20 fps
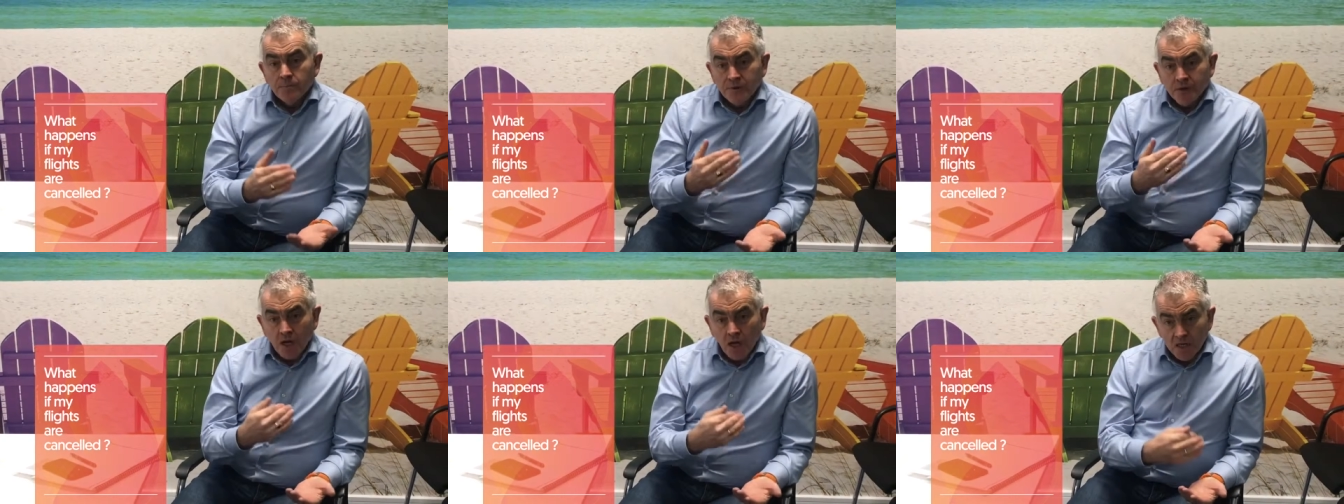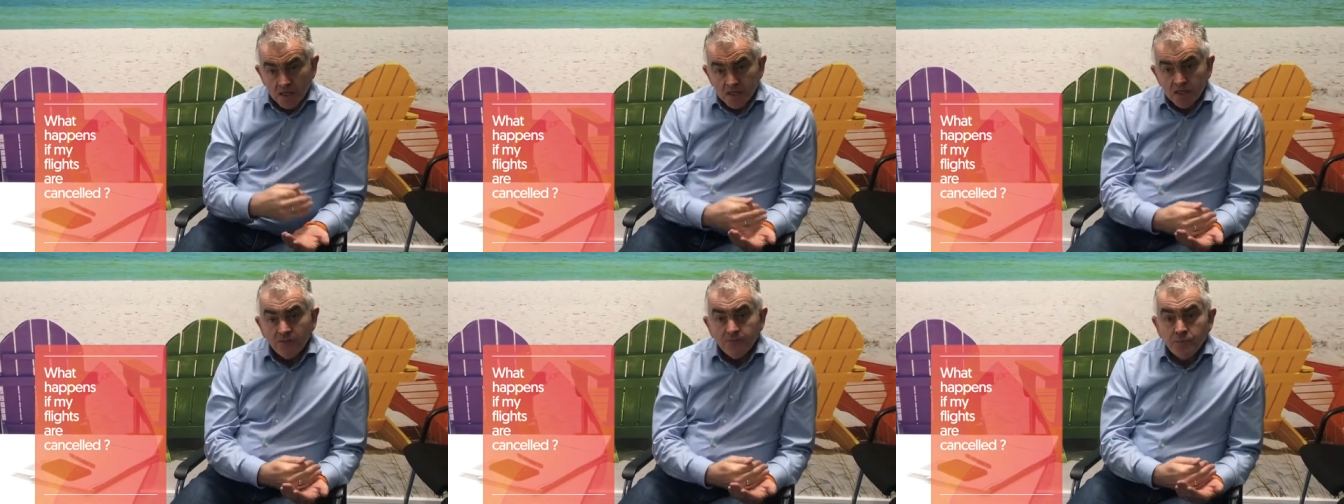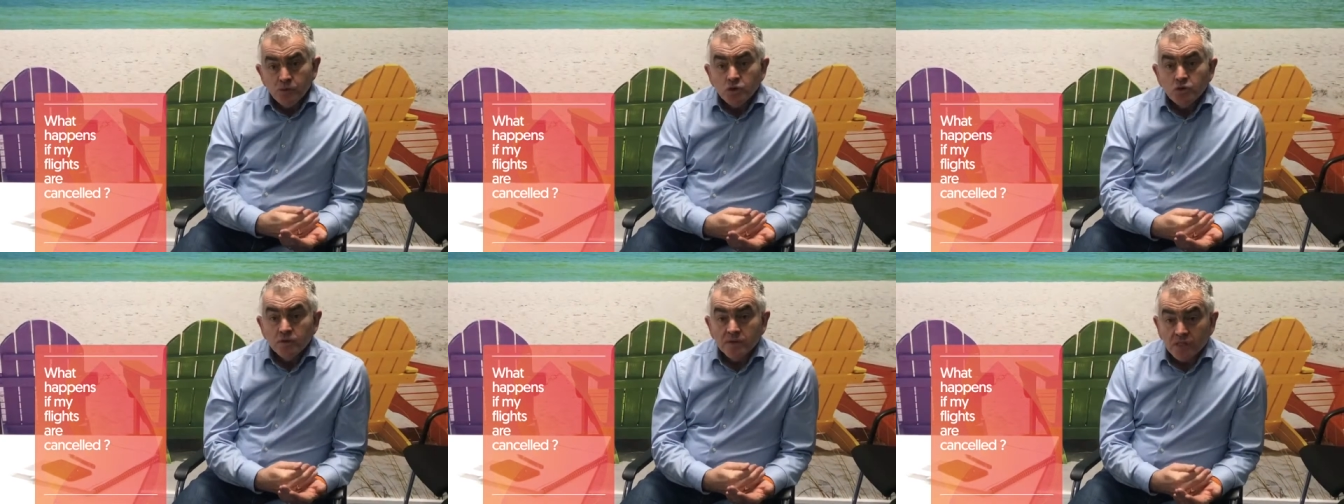Because you've
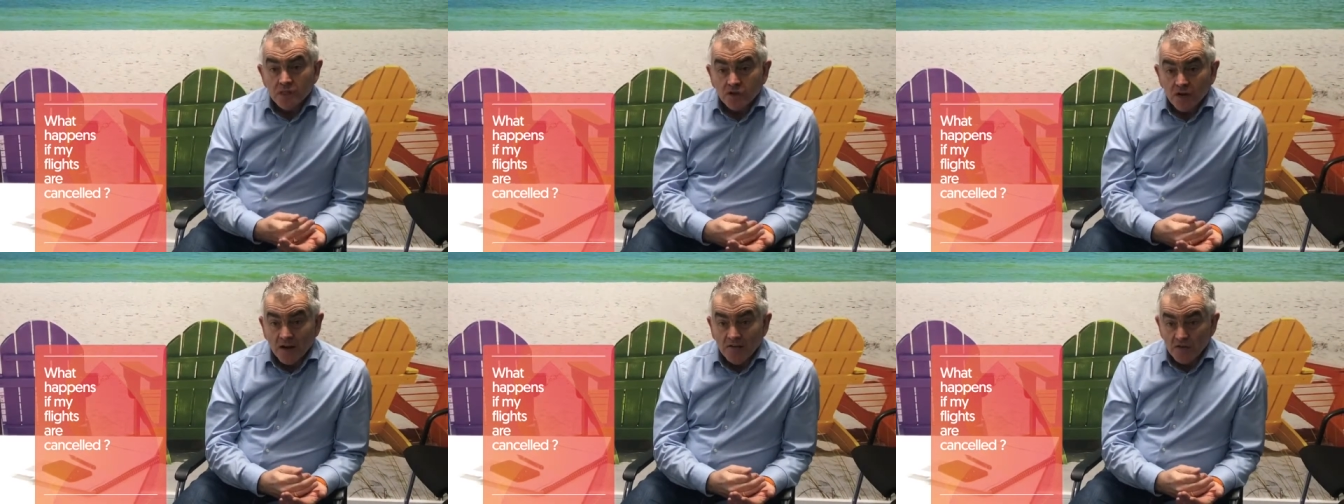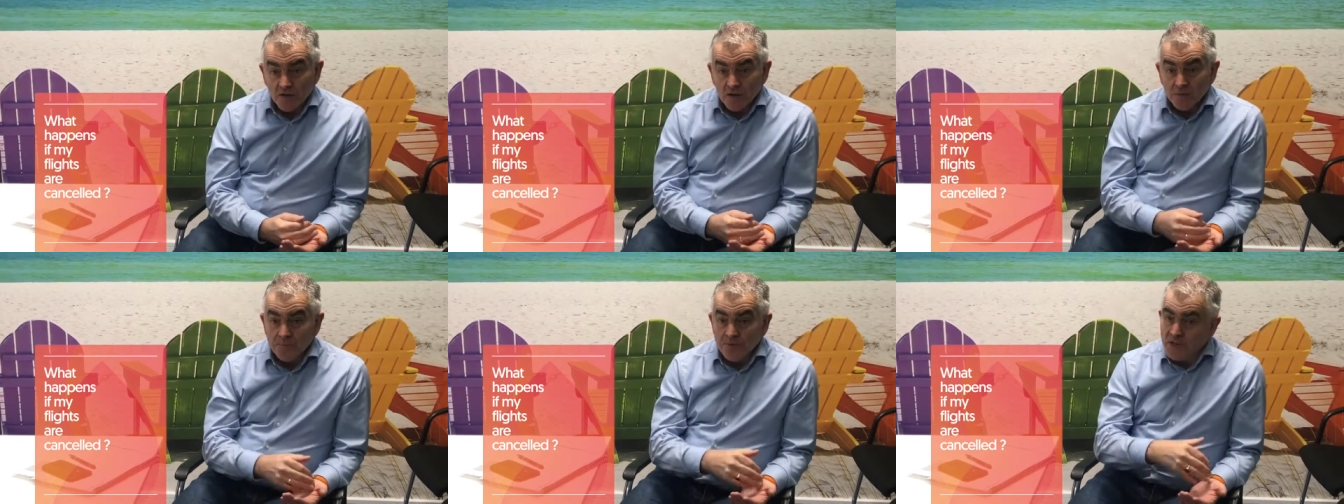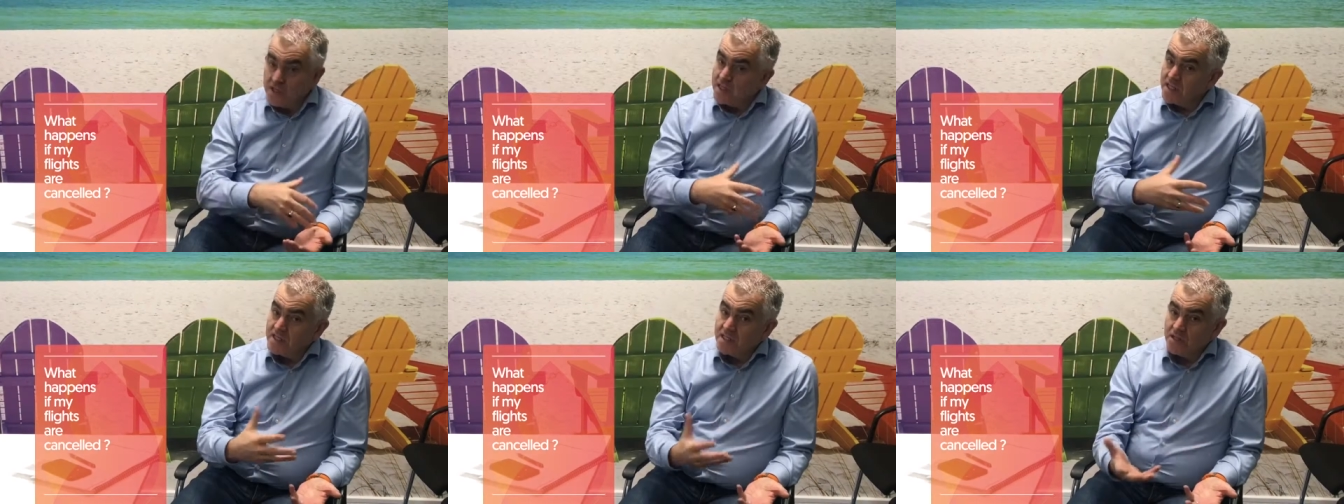booked with a travel
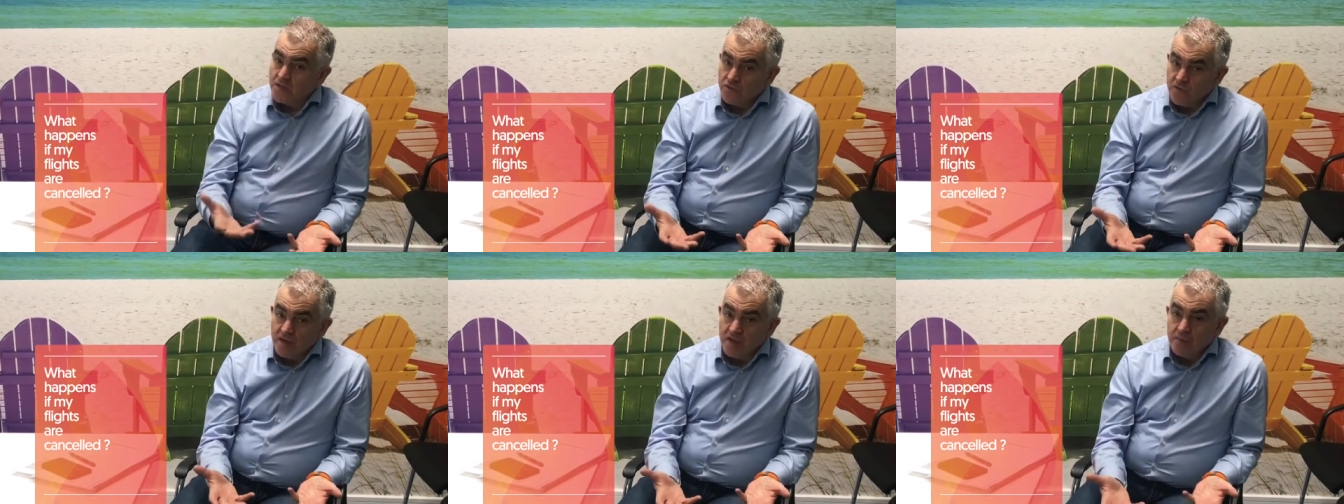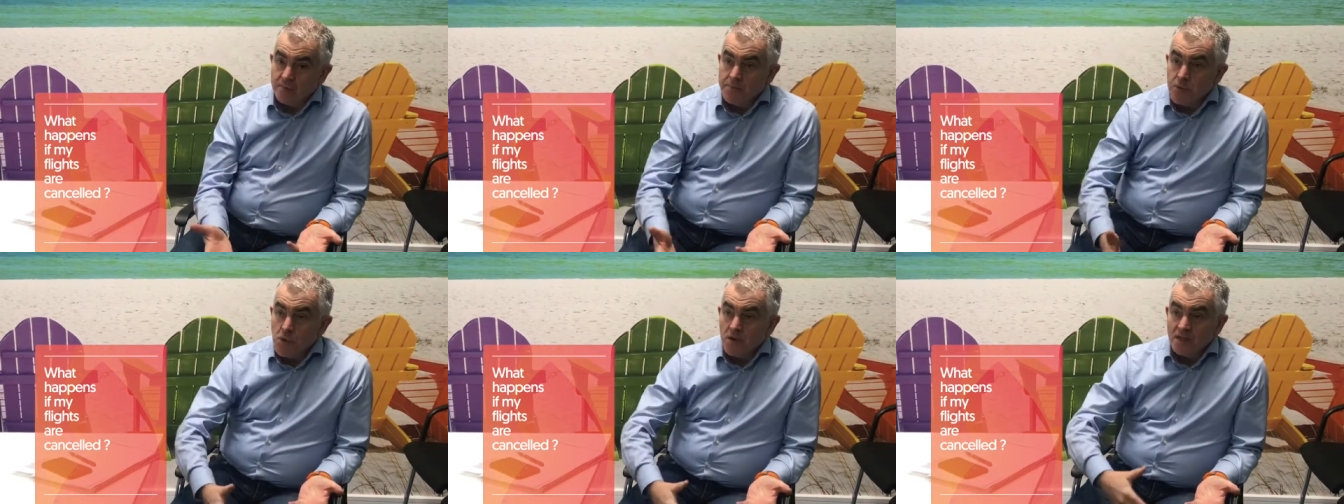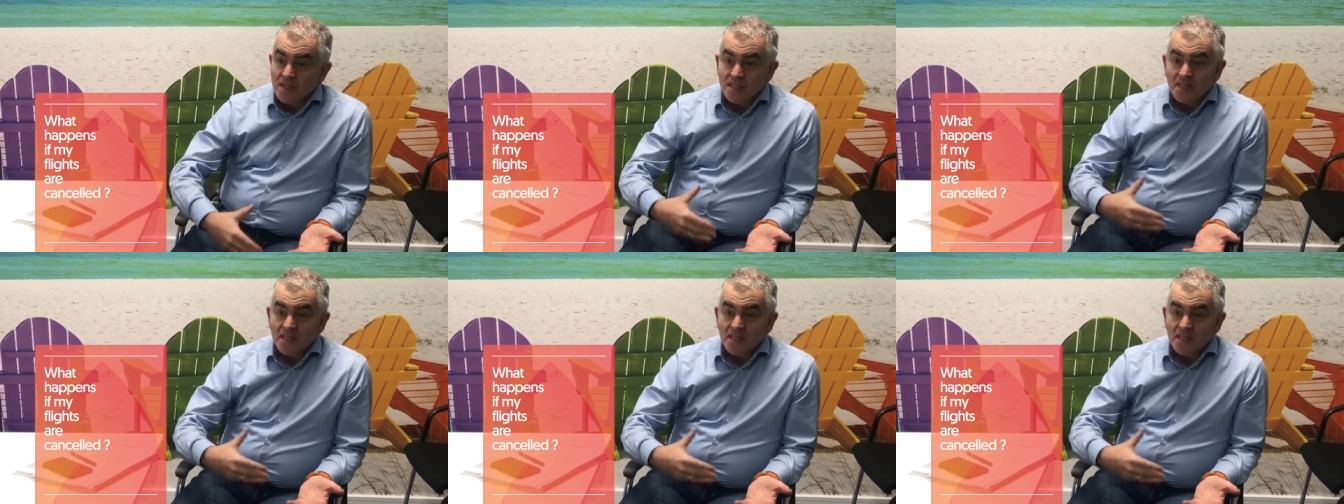company, this is really important,